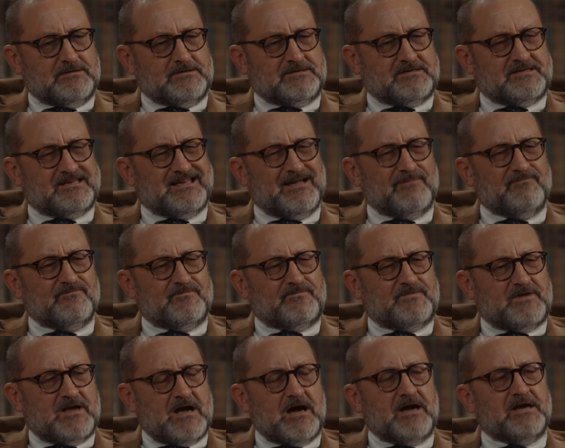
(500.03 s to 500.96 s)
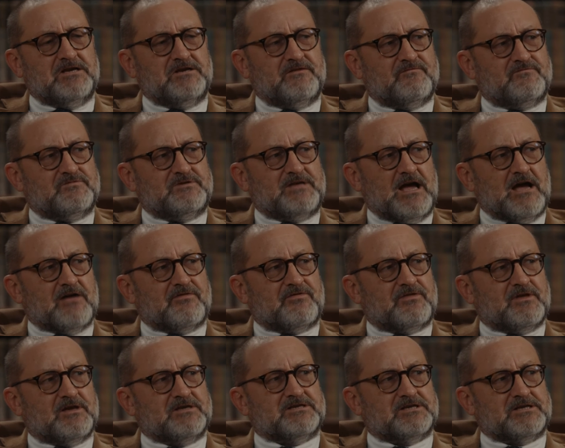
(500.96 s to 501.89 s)
some kind of
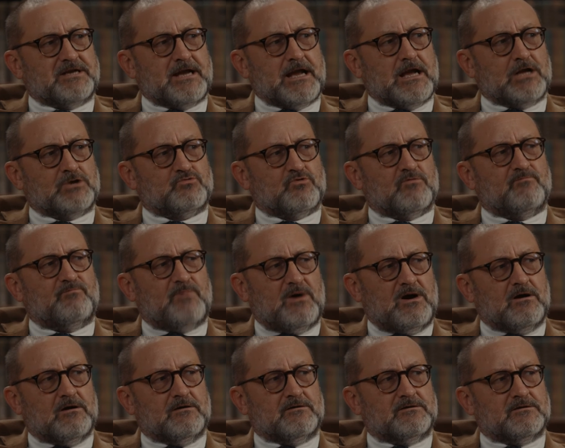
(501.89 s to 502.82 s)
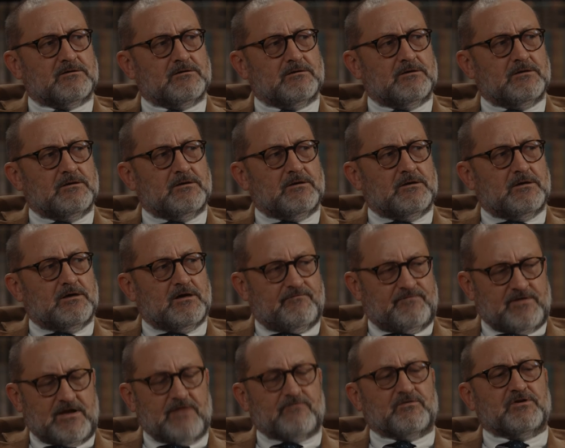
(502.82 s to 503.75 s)
death is a natural part
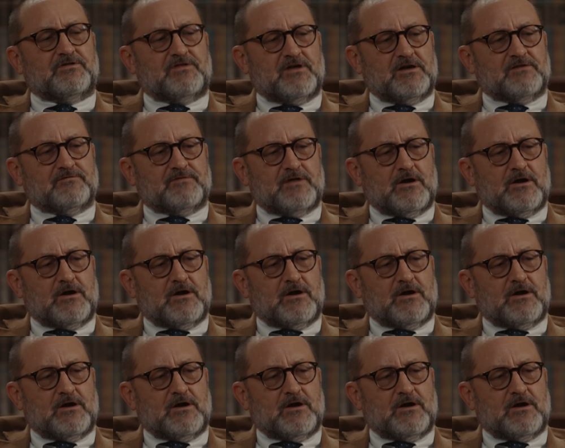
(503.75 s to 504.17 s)
of everything